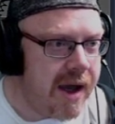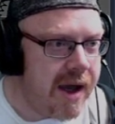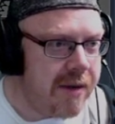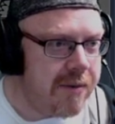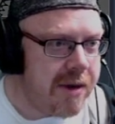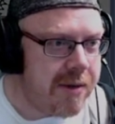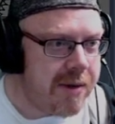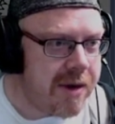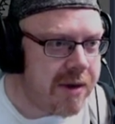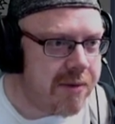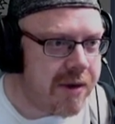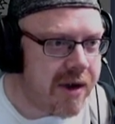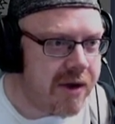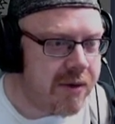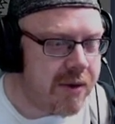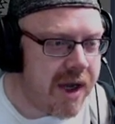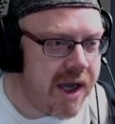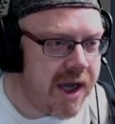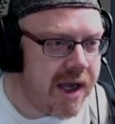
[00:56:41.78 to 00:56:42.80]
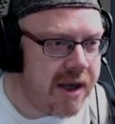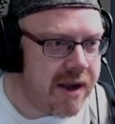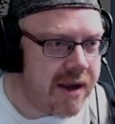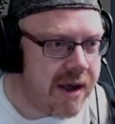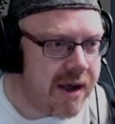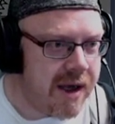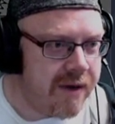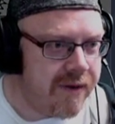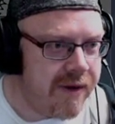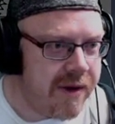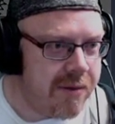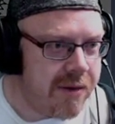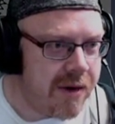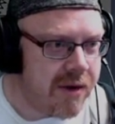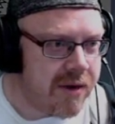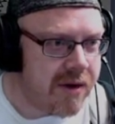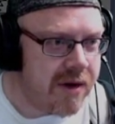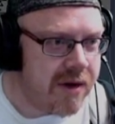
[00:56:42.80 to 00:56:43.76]
Maybe it's because we're inside a
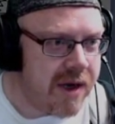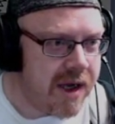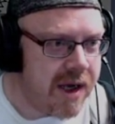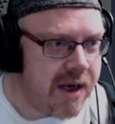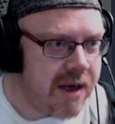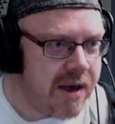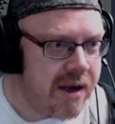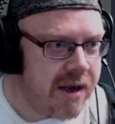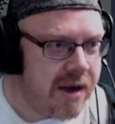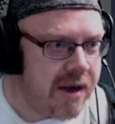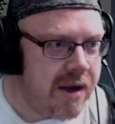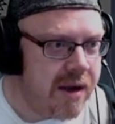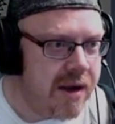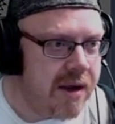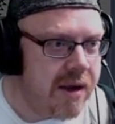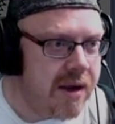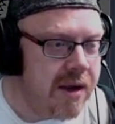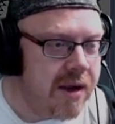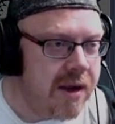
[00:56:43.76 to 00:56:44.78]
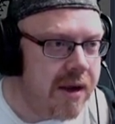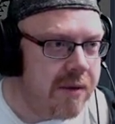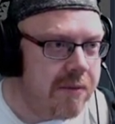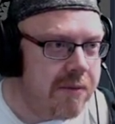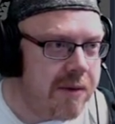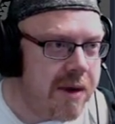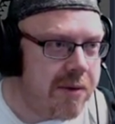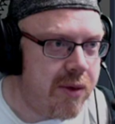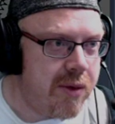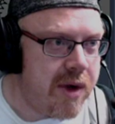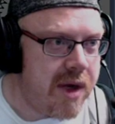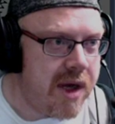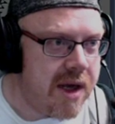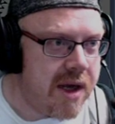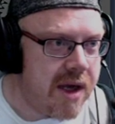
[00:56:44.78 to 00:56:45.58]
VBox container. Maybe we need